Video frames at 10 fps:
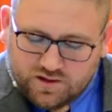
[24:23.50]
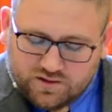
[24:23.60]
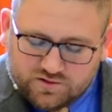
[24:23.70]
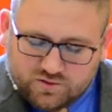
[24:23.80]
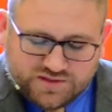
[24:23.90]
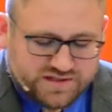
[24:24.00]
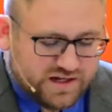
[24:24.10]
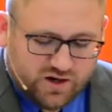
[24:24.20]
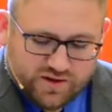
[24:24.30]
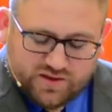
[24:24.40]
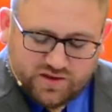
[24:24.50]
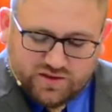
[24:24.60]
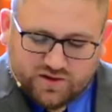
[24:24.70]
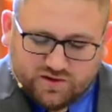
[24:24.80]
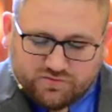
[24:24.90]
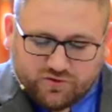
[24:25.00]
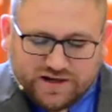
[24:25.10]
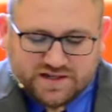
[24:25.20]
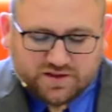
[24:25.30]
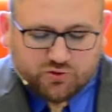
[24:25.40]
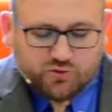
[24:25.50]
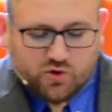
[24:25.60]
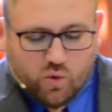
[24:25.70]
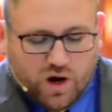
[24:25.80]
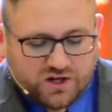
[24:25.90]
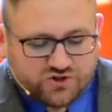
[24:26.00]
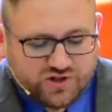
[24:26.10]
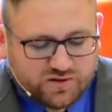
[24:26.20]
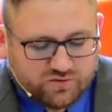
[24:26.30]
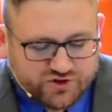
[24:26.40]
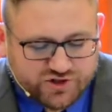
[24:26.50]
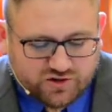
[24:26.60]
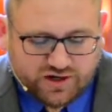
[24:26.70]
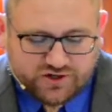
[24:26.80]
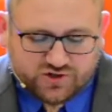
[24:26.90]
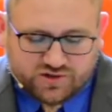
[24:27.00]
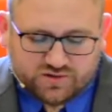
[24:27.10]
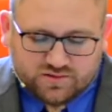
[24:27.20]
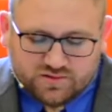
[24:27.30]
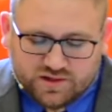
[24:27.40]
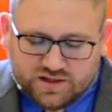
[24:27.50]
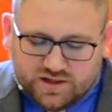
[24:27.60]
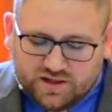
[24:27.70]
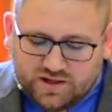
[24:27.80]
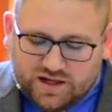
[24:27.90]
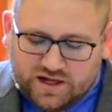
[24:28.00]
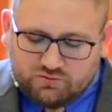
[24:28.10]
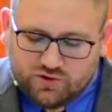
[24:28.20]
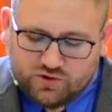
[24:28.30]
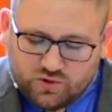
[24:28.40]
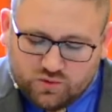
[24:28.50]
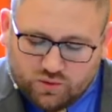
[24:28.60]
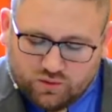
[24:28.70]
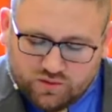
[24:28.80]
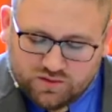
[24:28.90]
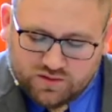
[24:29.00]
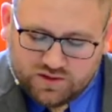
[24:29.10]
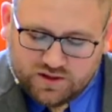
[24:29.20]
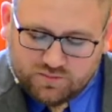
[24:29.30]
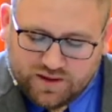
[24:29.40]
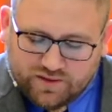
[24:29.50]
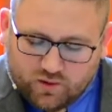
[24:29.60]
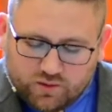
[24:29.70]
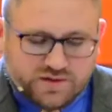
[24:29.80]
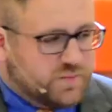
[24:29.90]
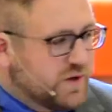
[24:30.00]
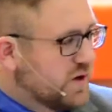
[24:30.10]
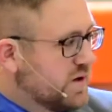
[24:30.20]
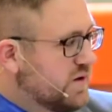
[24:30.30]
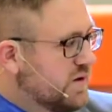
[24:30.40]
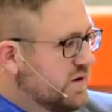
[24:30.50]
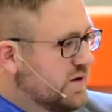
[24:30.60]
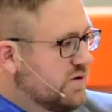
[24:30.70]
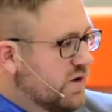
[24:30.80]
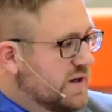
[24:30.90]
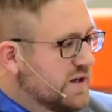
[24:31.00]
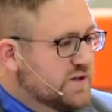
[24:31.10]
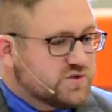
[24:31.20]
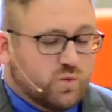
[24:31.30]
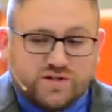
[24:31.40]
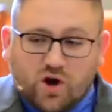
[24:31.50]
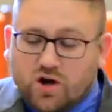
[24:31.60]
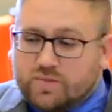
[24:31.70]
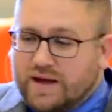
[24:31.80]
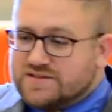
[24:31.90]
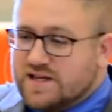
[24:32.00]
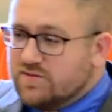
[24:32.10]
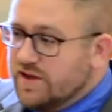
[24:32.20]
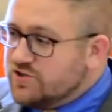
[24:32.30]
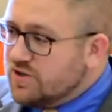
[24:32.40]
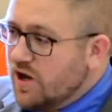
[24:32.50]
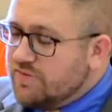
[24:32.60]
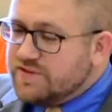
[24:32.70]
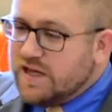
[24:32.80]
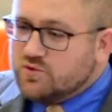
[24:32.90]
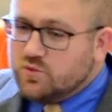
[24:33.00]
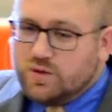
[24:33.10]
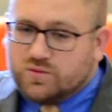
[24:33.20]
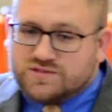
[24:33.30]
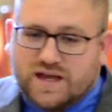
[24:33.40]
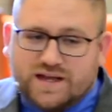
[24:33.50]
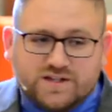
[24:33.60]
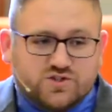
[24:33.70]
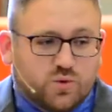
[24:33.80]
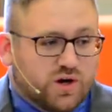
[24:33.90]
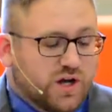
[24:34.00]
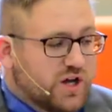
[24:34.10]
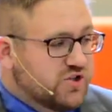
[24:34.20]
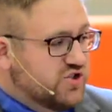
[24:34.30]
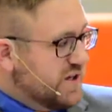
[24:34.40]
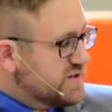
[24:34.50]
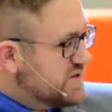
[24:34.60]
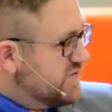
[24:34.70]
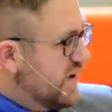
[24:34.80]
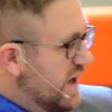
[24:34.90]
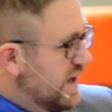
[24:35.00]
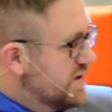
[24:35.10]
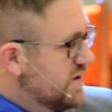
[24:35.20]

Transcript: So we see here the, the phrasing, through the washing of regeneration and renewal by the Holy Spirit, right? So when we talk about salvation, oftentimes what we will say is you are justified